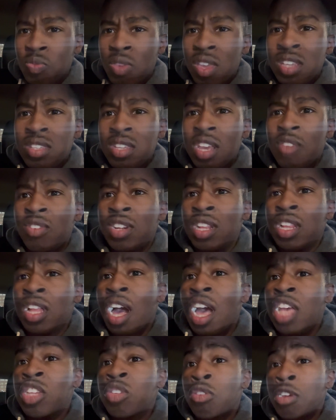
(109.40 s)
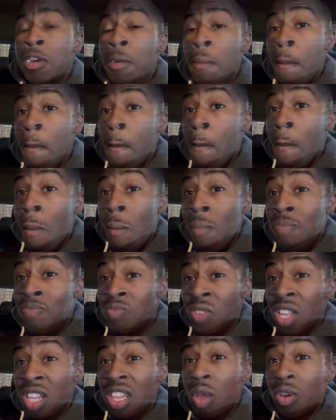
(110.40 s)
It's like vanilla ice cream.
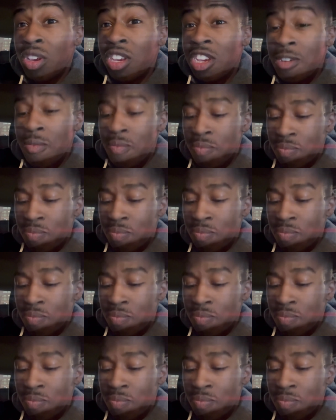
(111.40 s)
Low key.